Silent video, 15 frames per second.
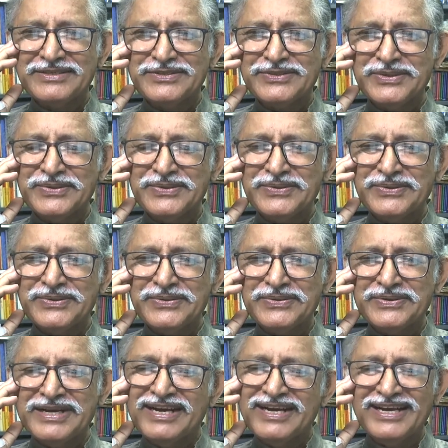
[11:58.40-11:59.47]

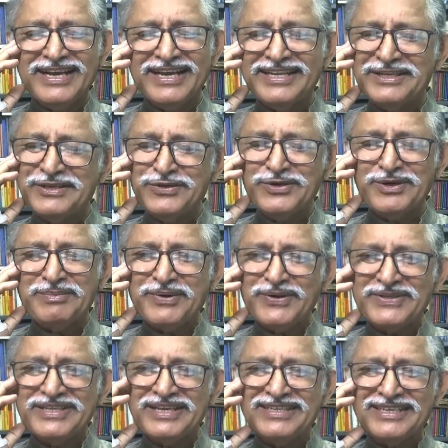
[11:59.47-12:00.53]
So I, I knew
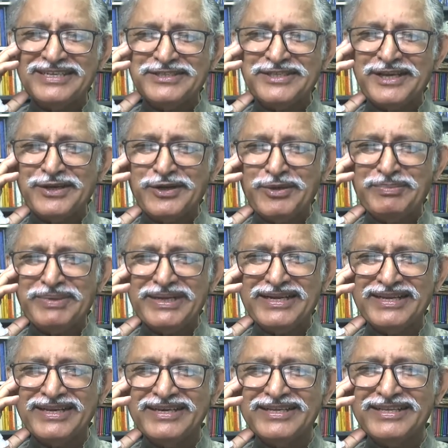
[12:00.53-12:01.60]
about that
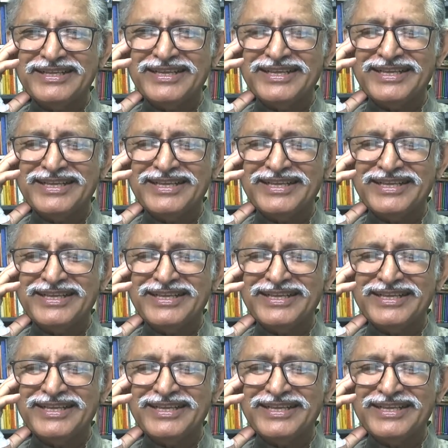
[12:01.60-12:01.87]
encyclopedia.